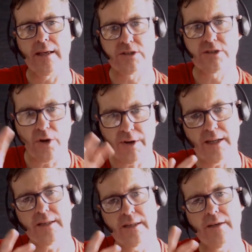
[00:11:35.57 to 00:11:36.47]
is done
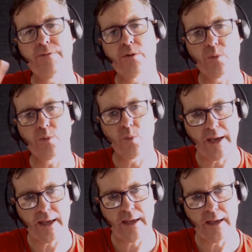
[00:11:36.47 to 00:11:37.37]
in a different
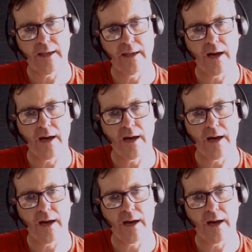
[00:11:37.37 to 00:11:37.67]
way,